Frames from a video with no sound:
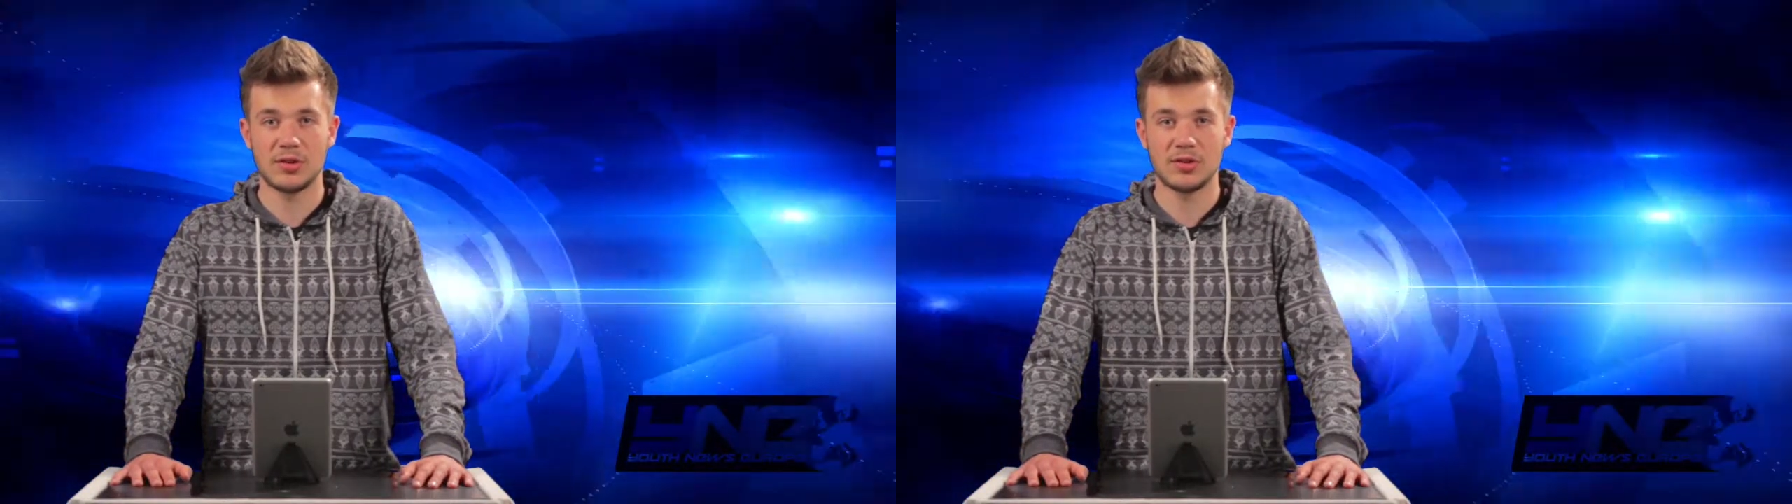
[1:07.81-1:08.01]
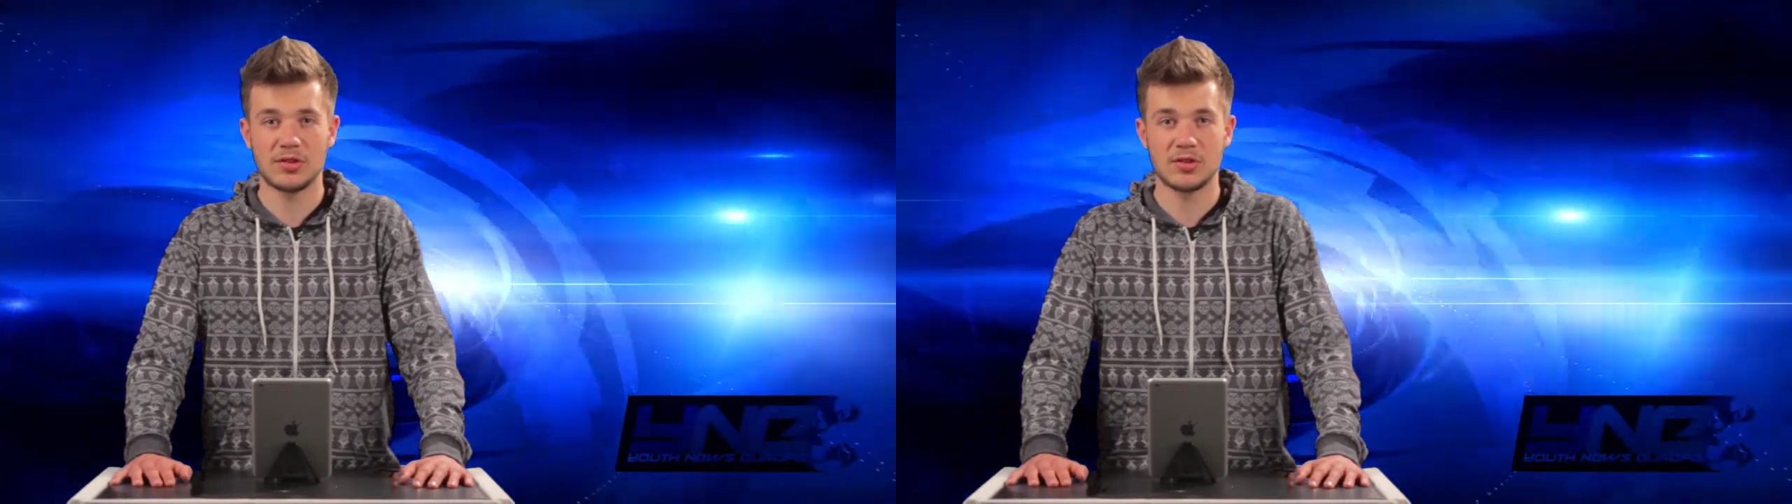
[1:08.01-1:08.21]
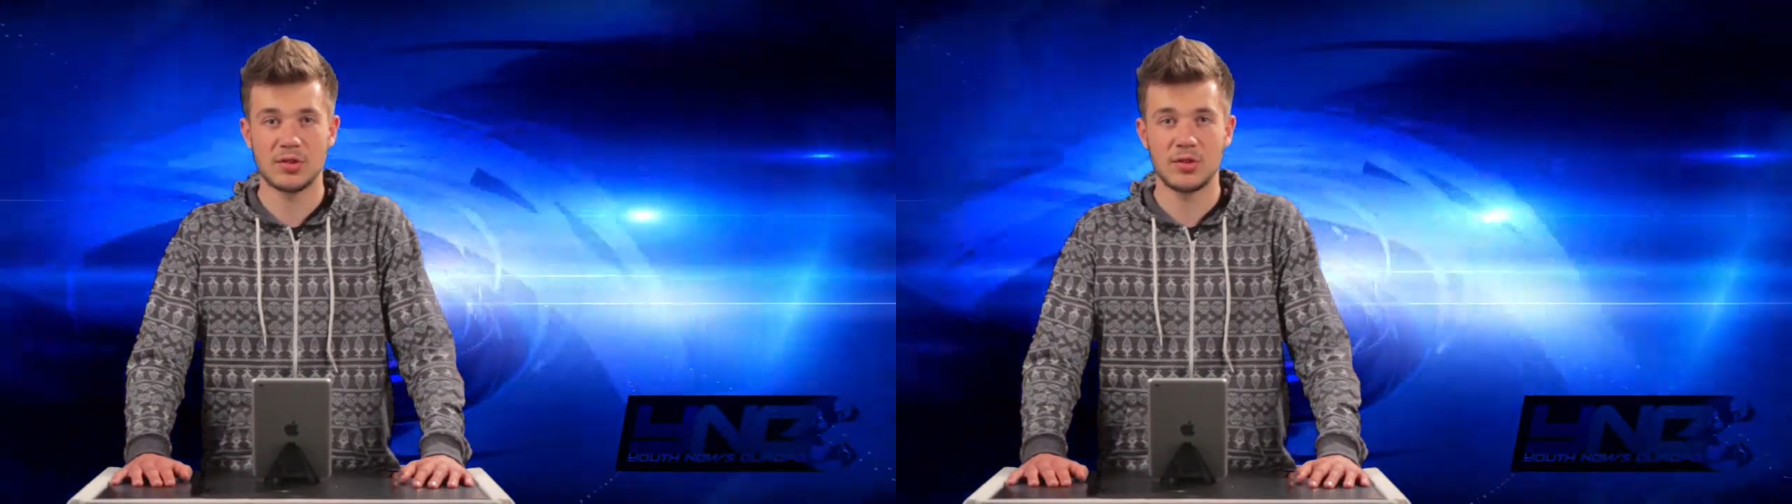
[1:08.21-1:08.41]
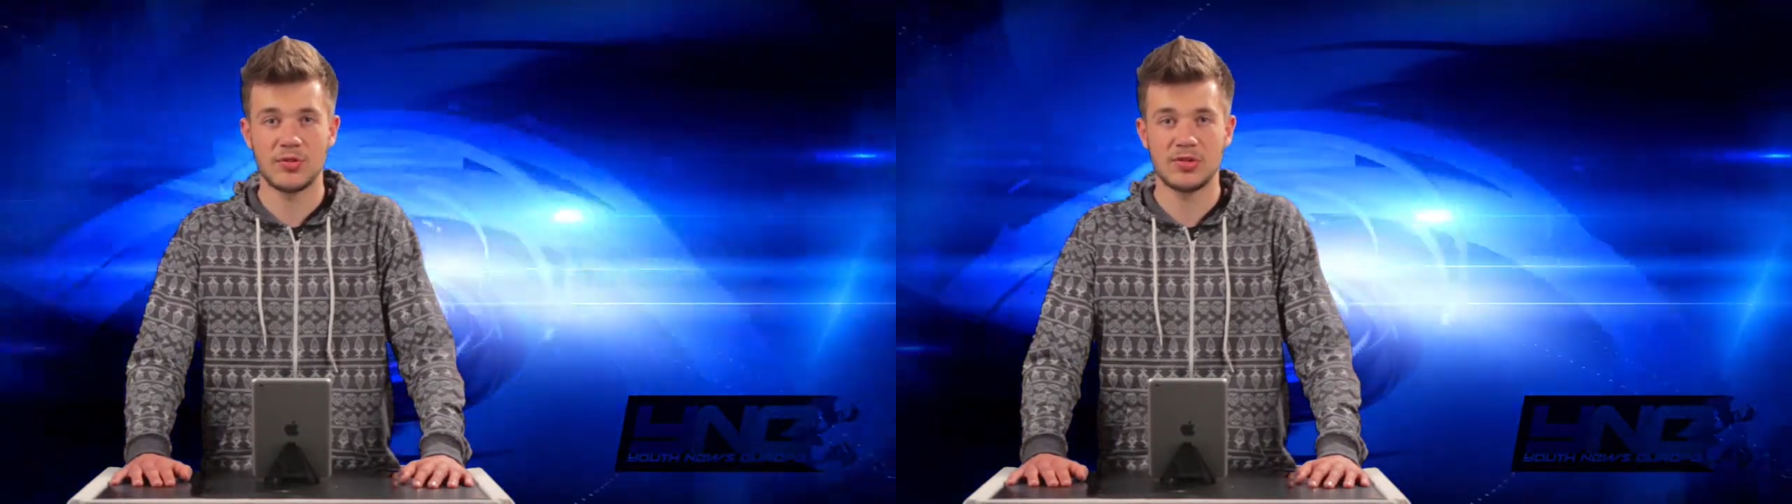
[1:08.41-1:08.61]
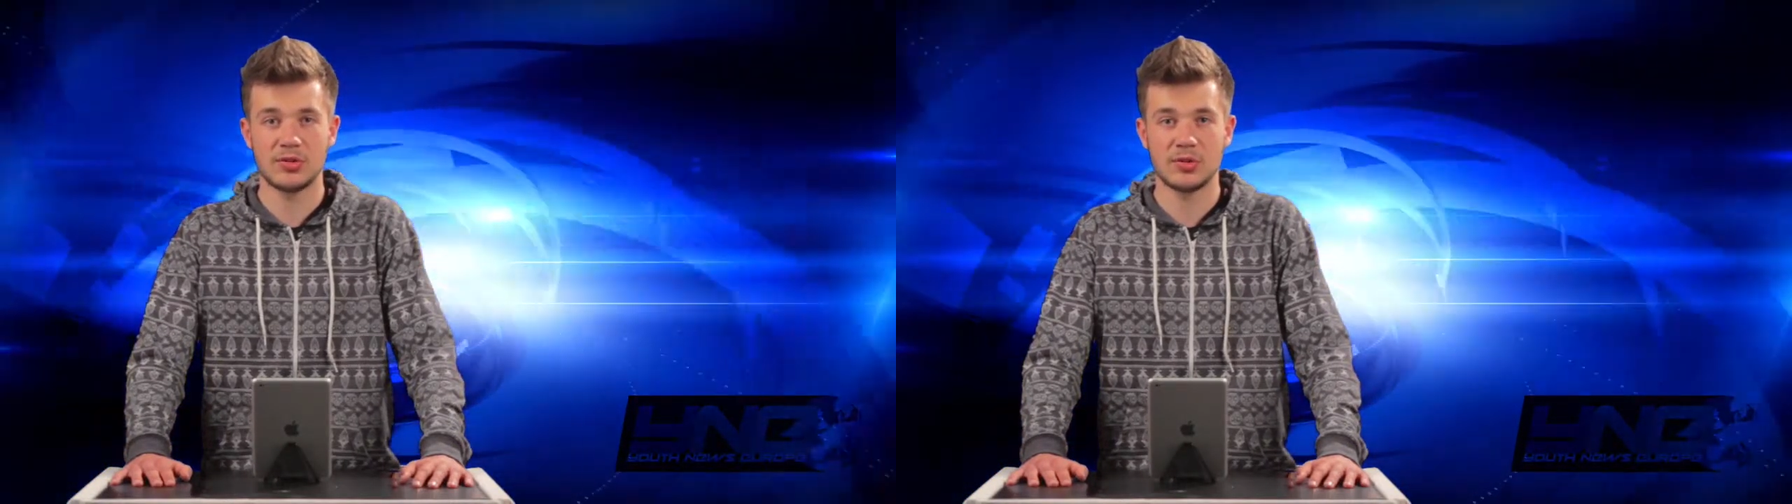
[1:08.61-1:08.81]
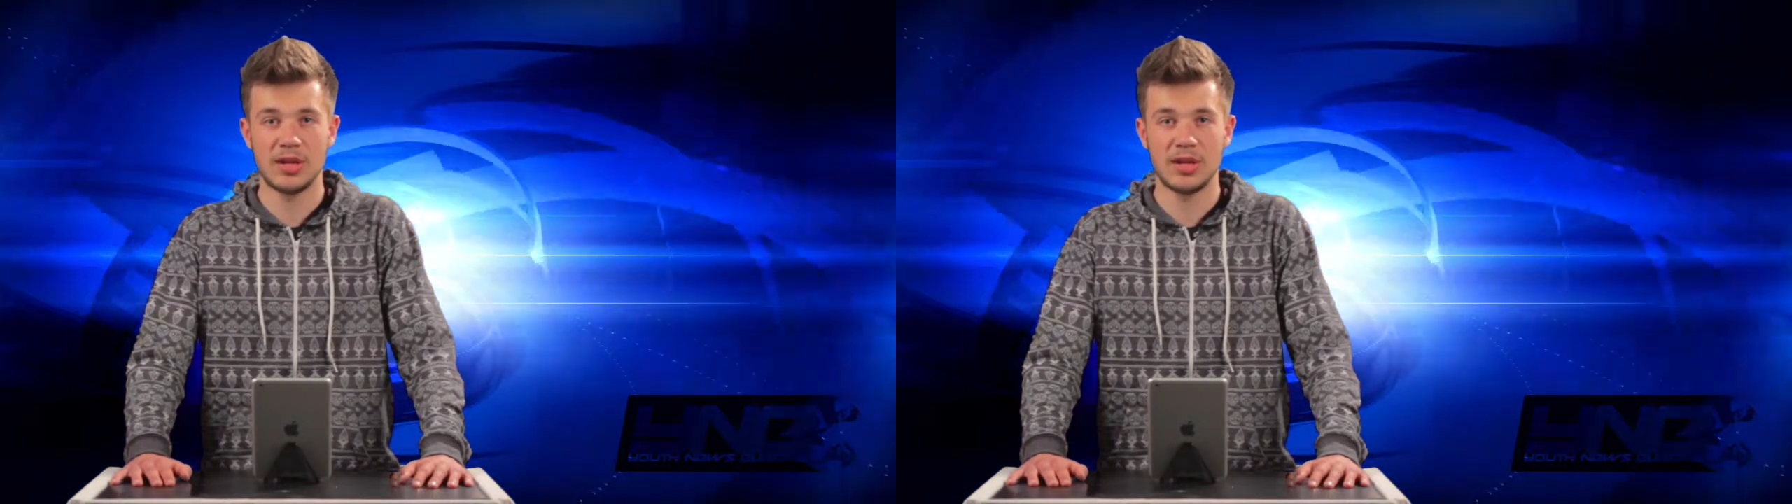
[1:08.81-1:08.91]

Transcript: goes to school for two